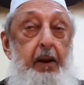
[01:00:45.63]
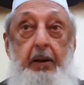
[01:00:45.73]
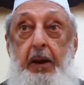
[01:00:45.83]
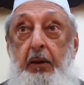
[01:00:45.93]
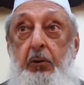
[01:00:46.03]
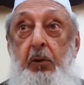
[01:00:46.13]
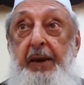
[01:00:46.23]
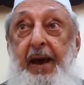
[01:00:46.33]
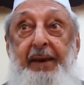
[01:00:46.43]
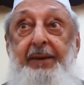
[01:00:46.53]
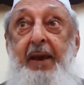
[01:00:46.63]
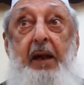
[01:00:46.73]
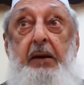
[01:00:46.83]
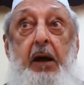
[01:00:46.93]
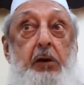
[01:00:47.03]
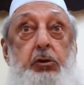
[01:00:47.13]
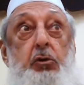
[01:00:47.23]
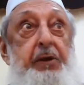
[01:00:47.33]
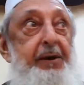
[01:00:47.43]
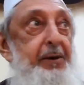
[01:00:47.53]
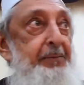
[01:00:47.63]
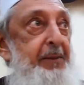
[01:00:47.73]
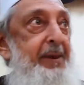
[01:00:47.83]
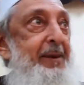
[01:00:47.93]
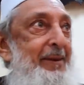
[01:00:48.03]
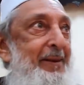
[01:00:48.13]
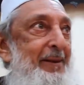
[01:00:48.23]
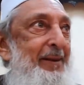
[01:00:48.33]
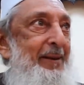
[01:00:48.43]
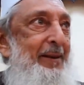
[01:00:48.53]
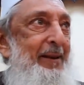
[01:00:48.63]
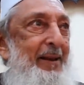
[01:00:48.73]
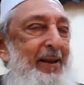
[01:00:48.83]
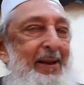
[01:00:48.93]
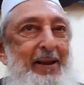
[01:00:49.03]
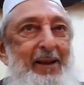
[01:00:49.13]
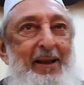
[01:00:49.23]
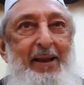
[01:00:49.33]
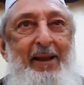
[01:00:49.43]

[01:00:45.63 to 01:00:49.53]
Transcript: They'll do an Adnan Khashoggi on me.